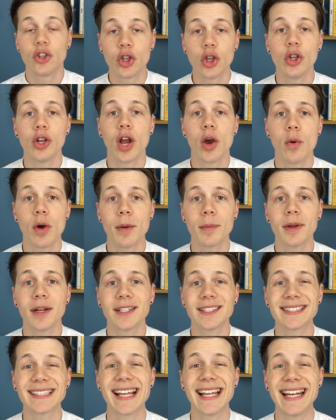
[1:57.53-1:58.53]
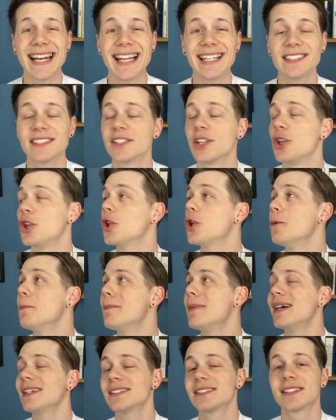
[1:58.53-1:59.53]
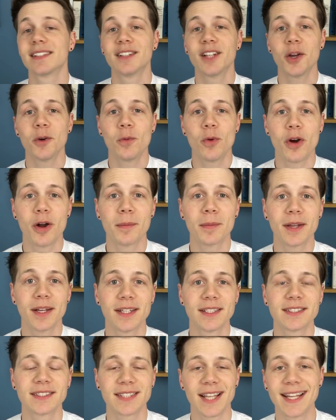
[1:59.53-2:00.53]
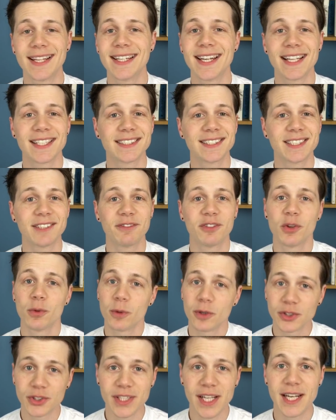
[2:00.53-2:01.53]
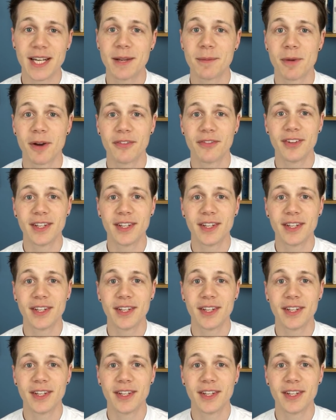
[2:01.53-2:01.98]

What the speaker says: Do you know what I'm going to say next? You must know what I'm going to say next if you watched any of my